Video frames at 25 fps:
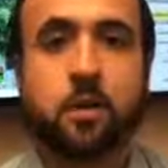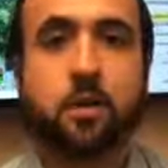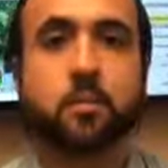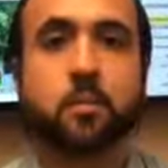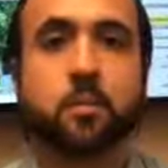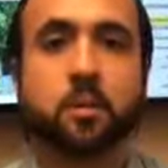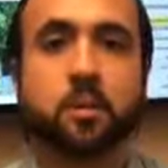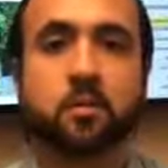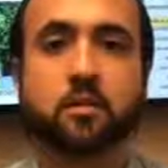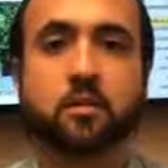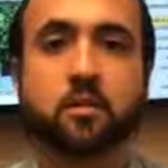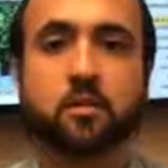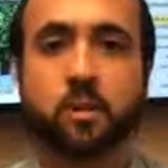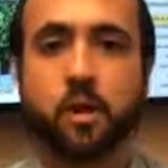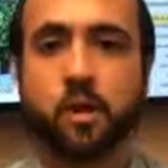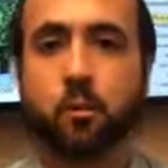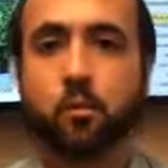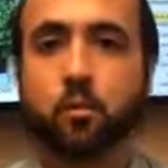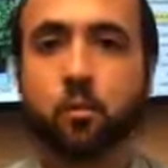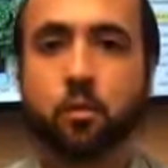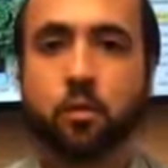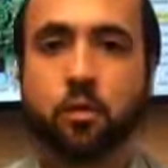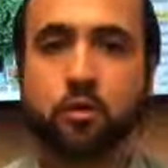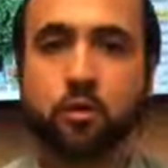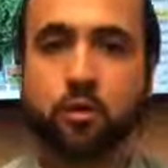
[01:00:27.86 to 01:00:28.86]
because at that
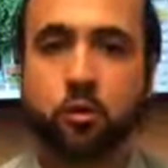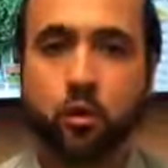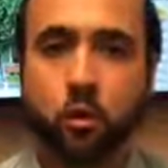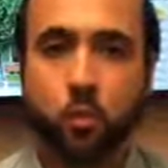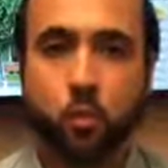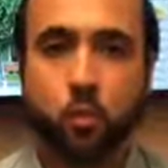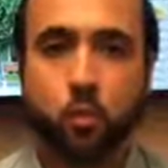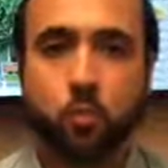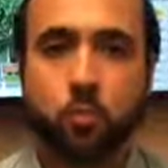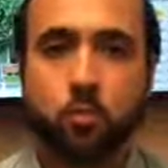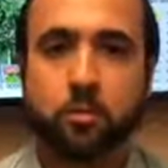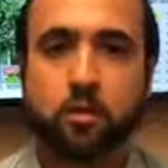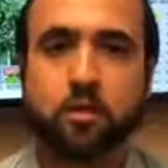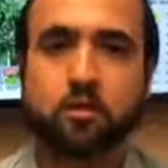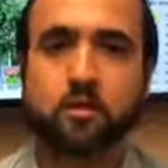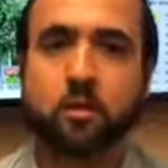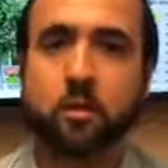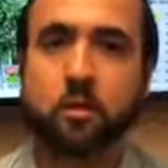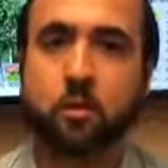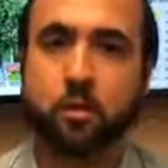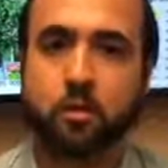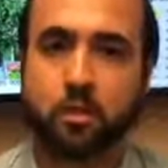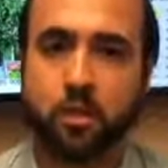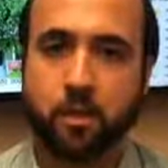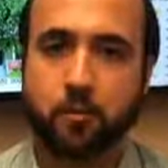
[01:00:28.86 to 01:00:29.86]
point you will be
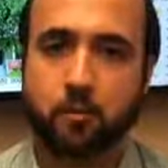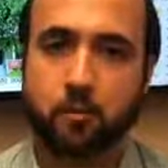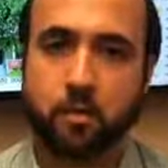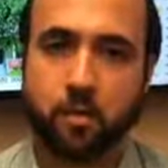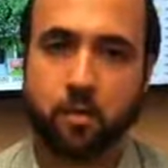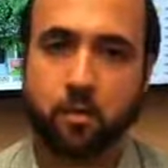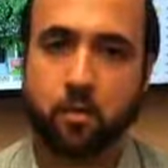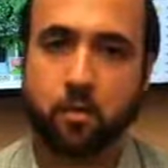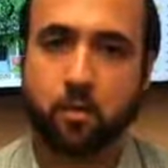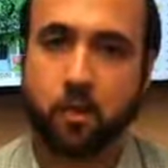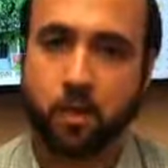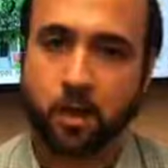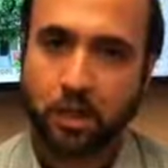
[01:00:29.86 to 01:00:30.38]
stuck with that bill